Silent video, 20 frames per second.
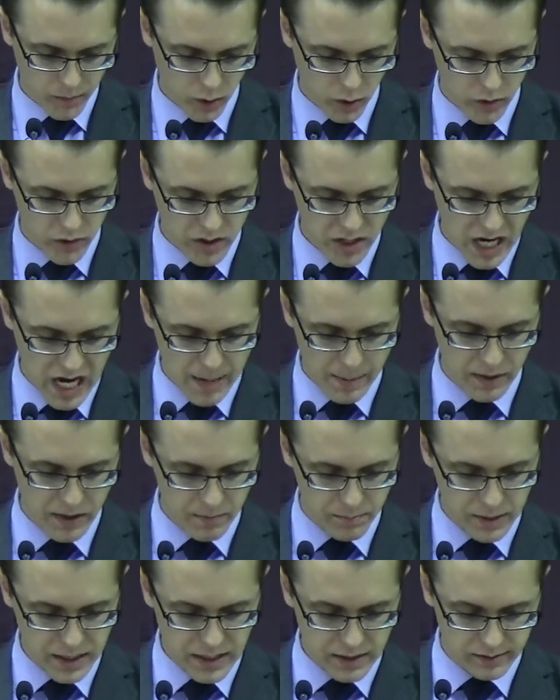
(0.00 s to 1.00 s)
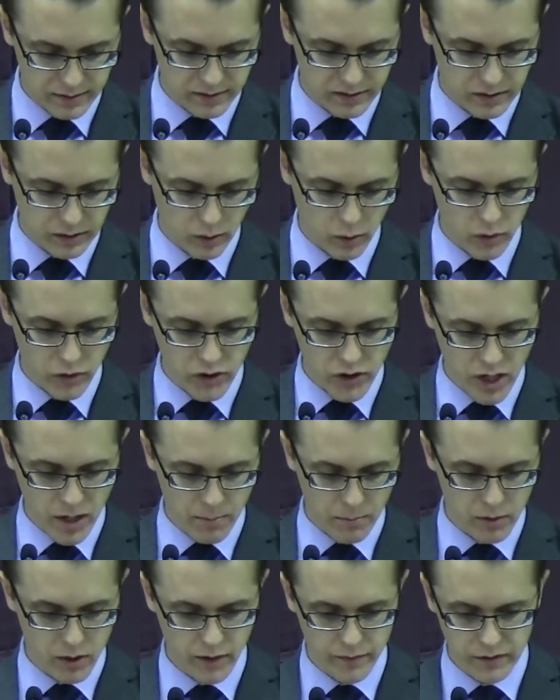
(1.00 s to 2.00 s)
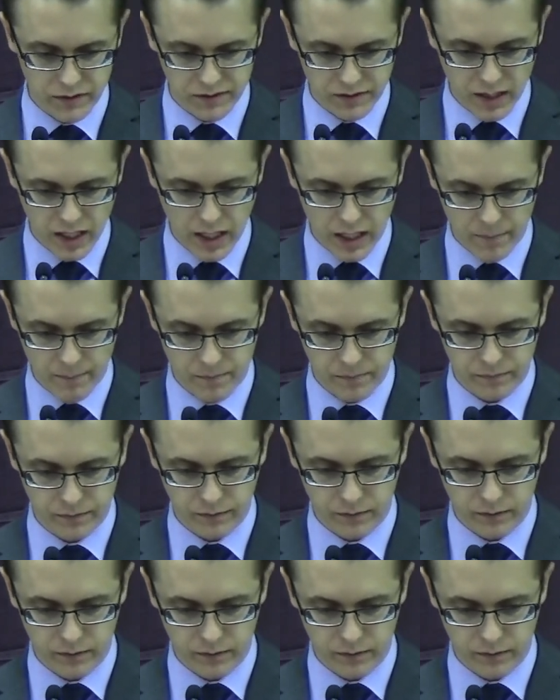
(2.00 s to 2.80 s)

or the name of the beast or the number of his name.